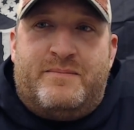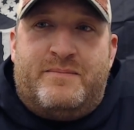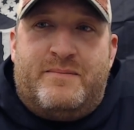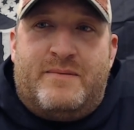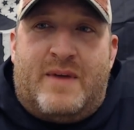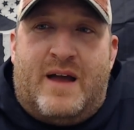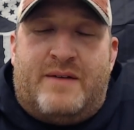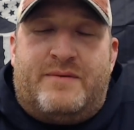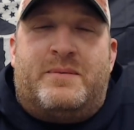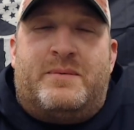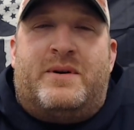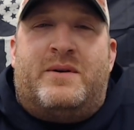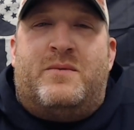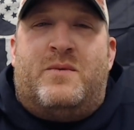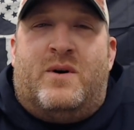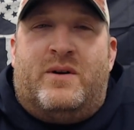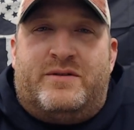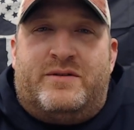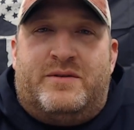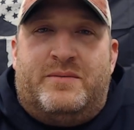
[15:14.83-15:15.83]
Everybody
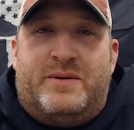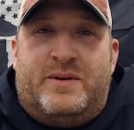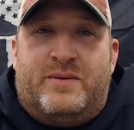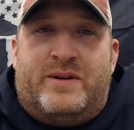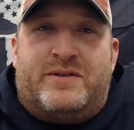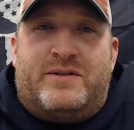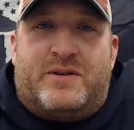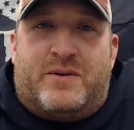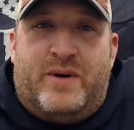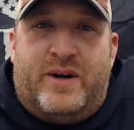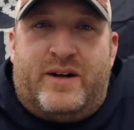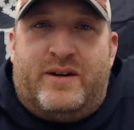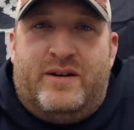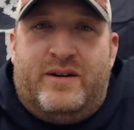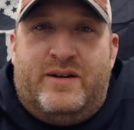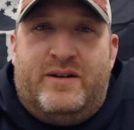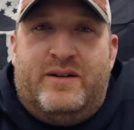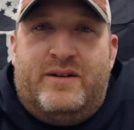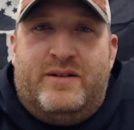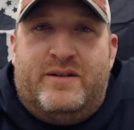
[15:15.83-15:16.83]
wants to be rich quick,
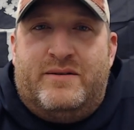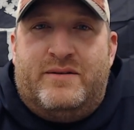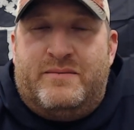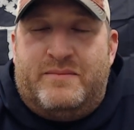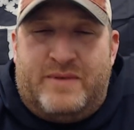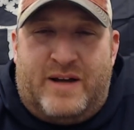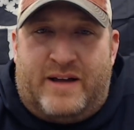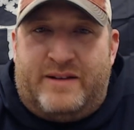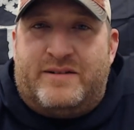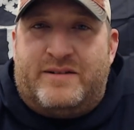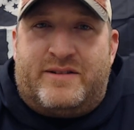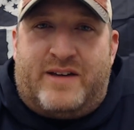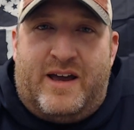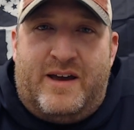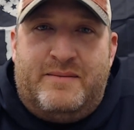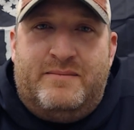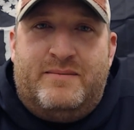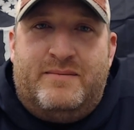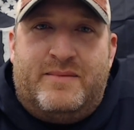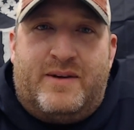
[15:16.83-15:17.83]
not in this
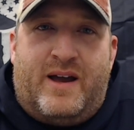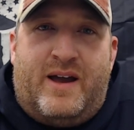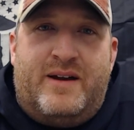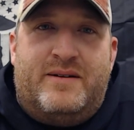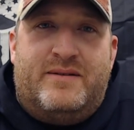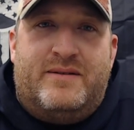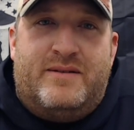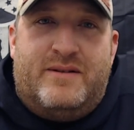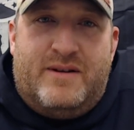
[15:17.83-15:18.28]
game, okay?